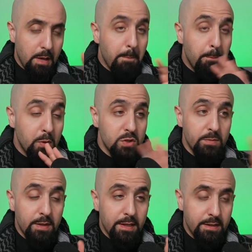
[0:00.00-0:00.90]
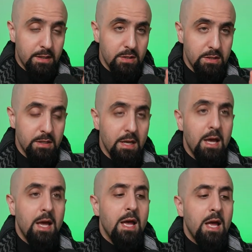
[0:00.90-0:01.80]
Impossible conditions.
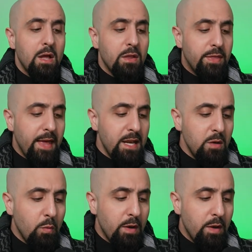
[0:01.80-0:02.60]
Then